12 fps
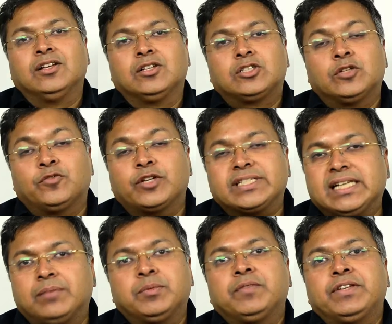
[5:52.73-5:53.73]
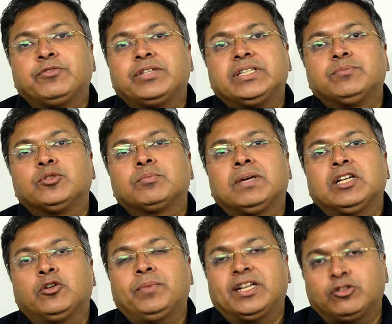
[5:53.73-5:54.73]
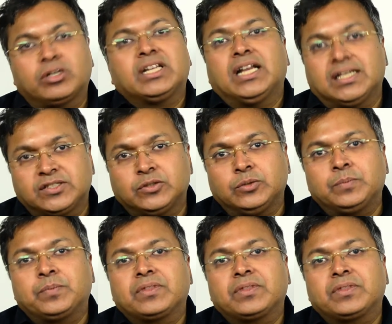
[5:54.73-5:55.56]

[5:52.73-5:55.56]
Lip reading: So for example, when you read a book by Roberto Calasso,